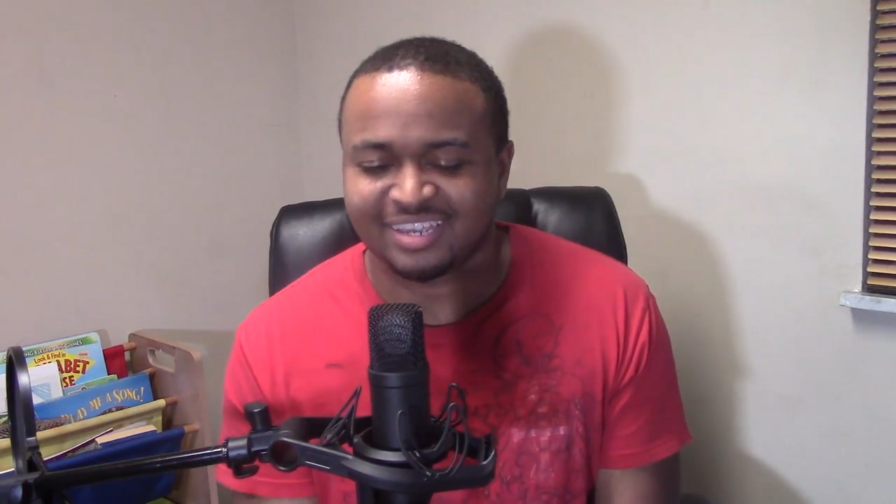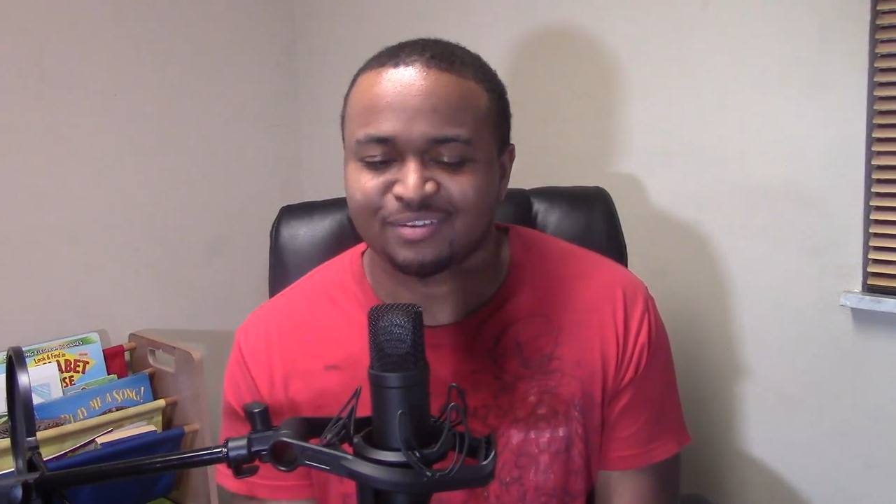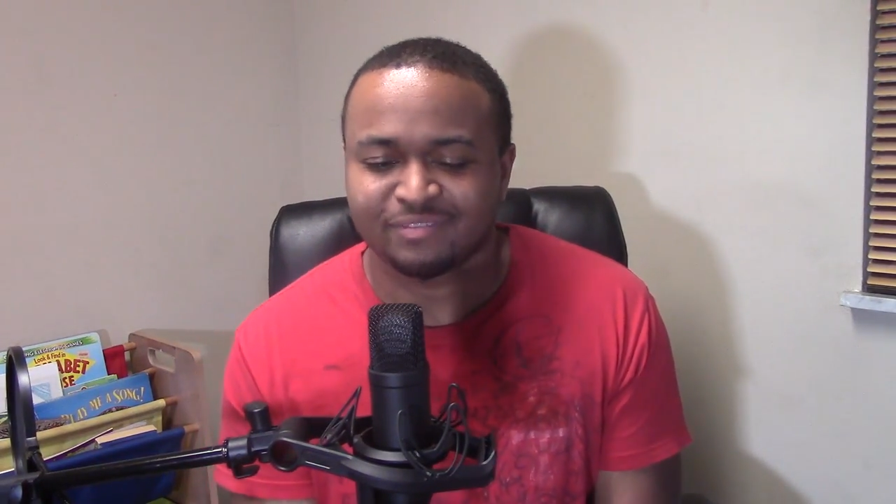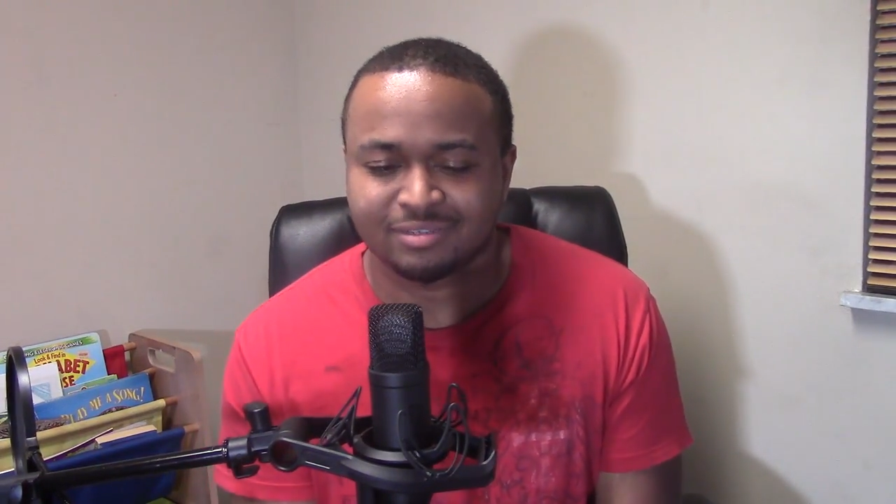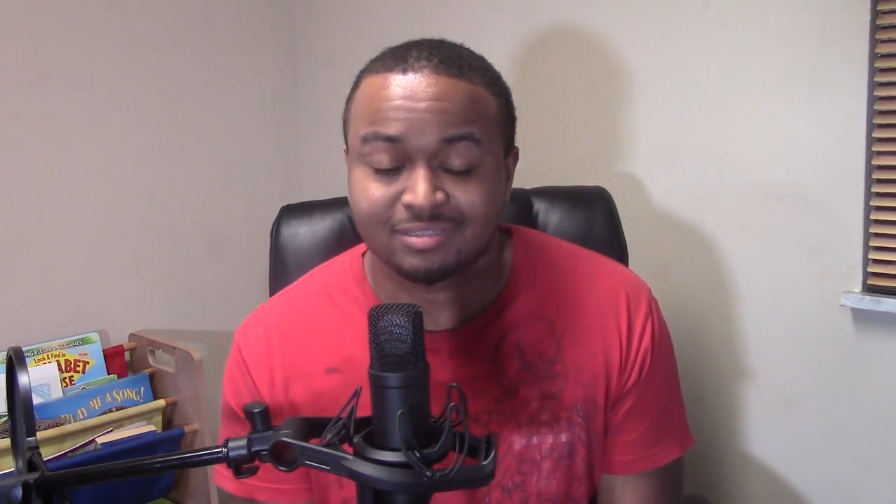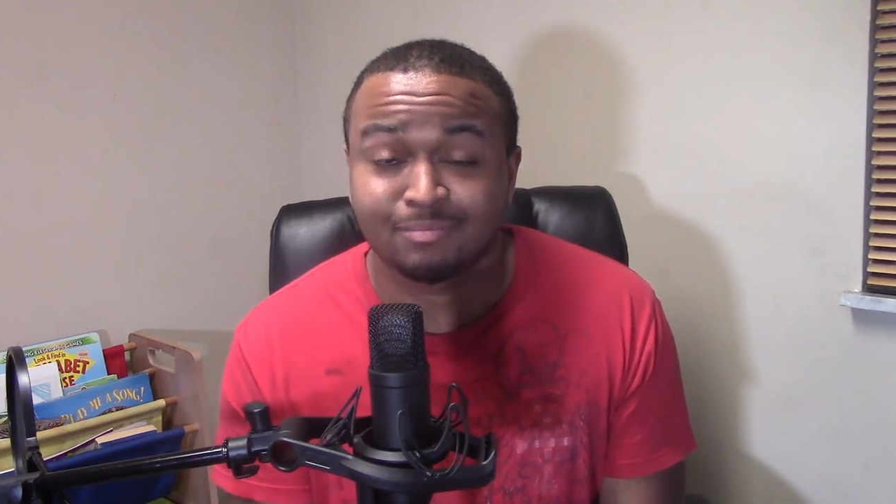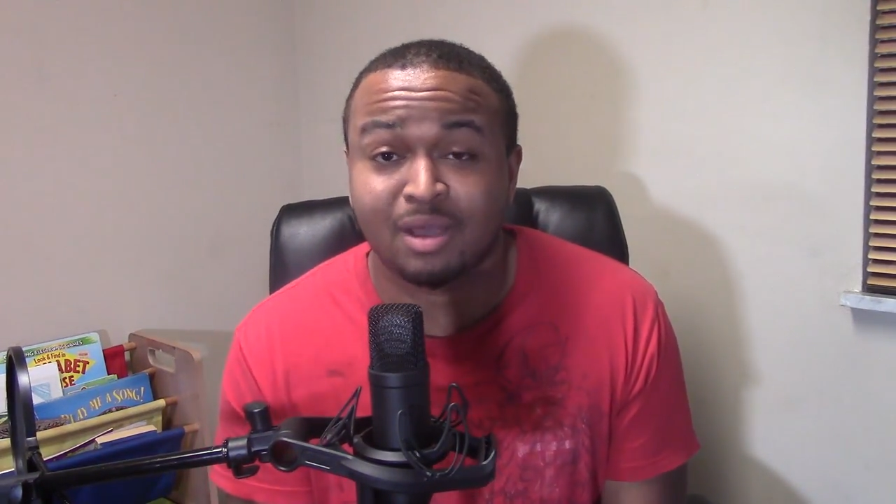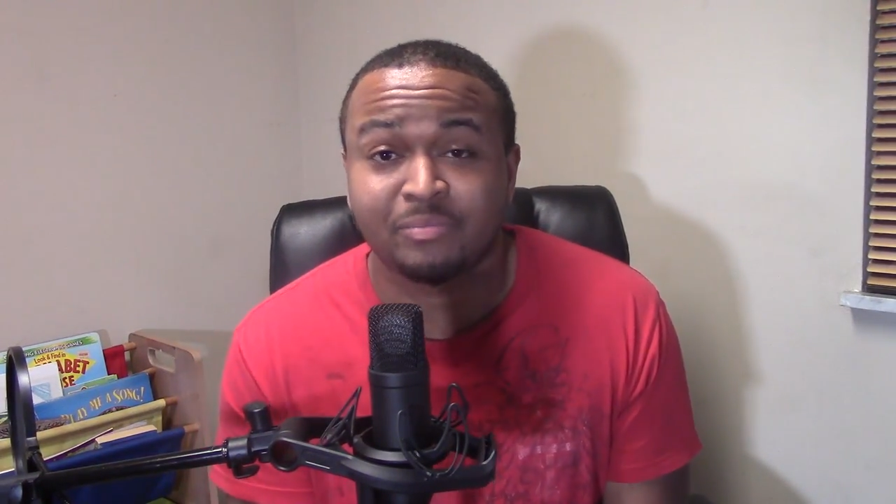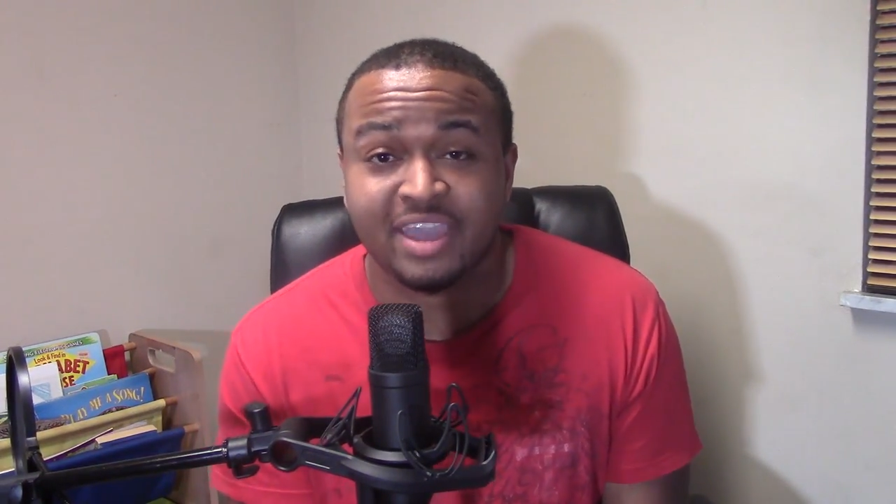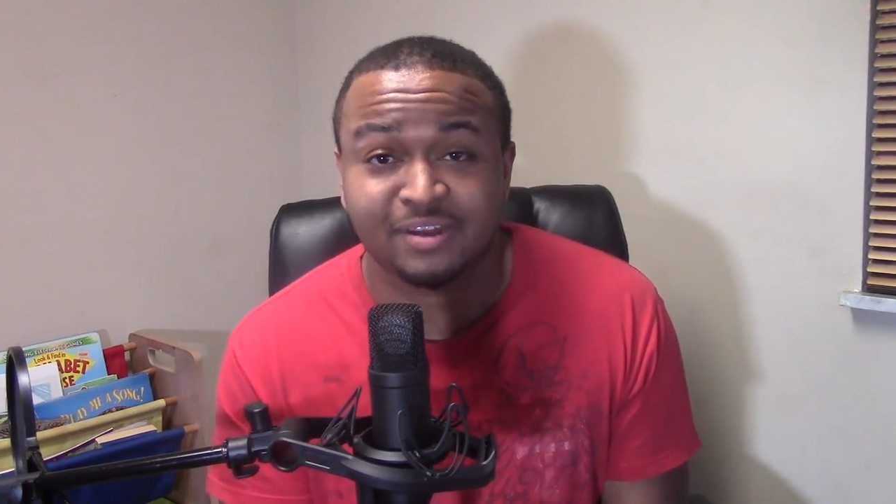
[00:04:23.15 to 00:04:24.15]
Then
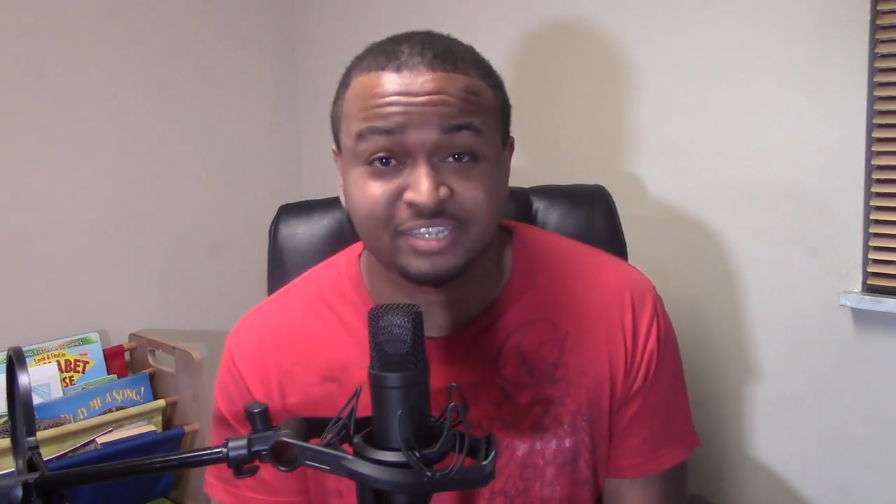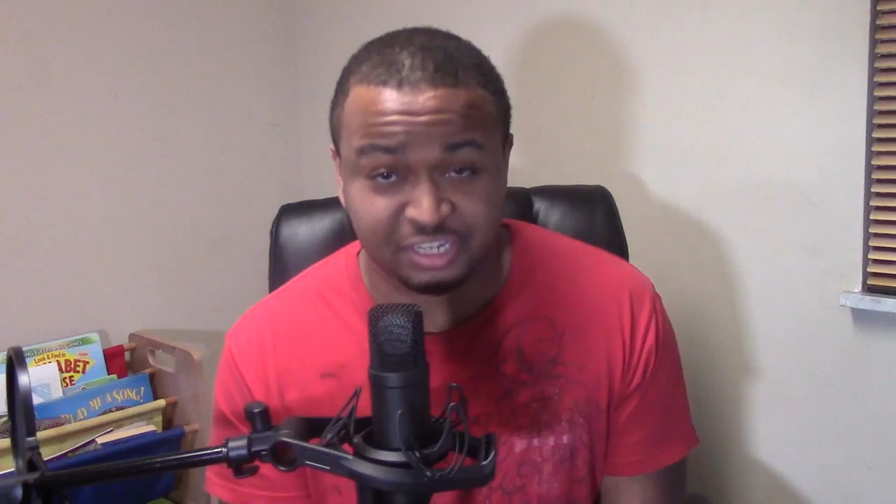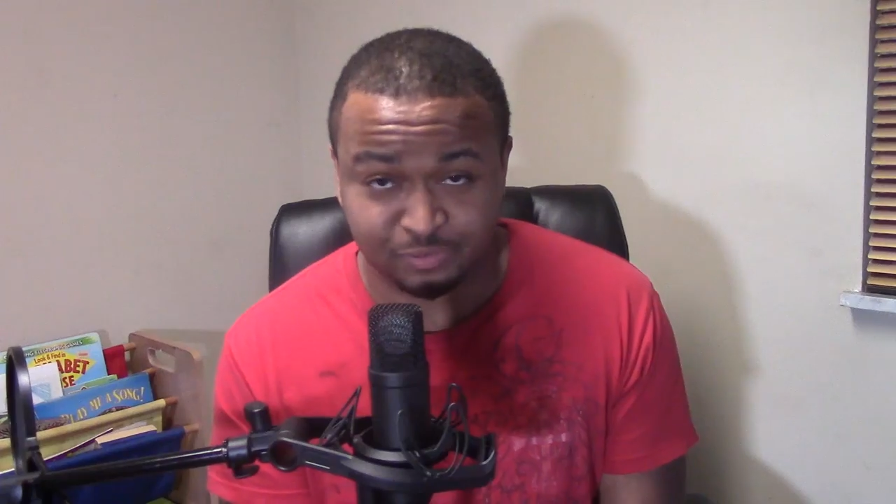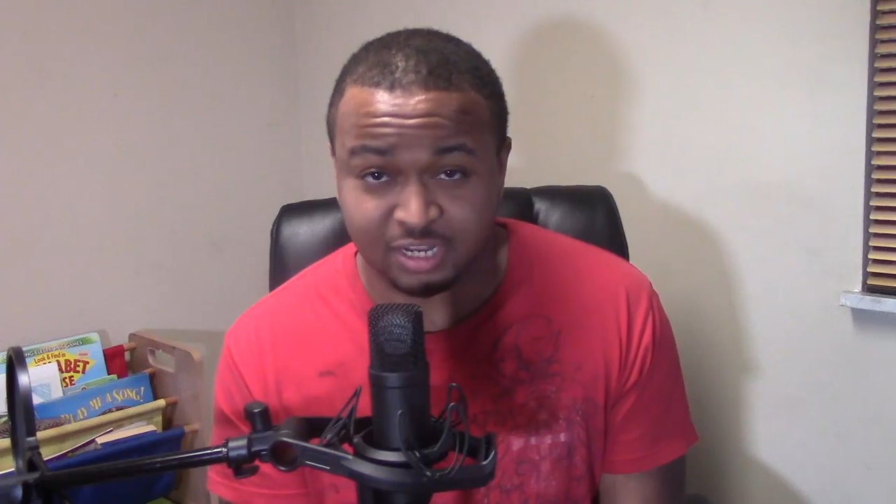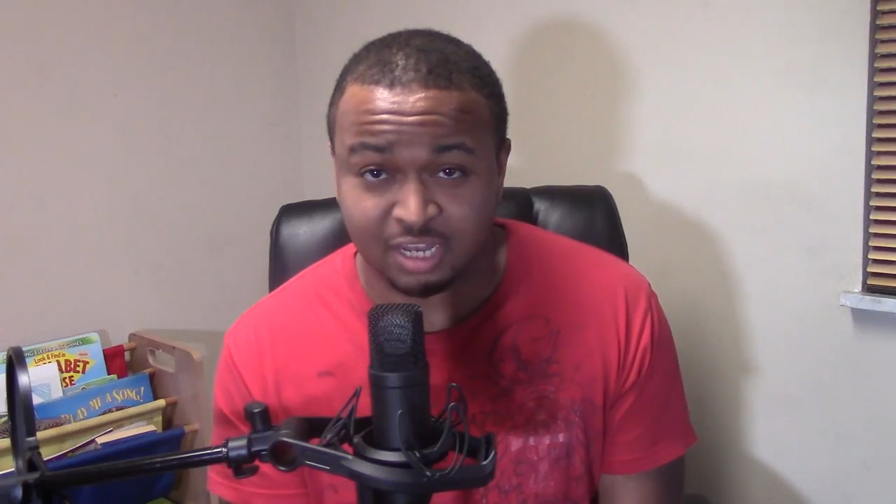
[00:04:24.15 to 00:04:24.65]
my piano teacher would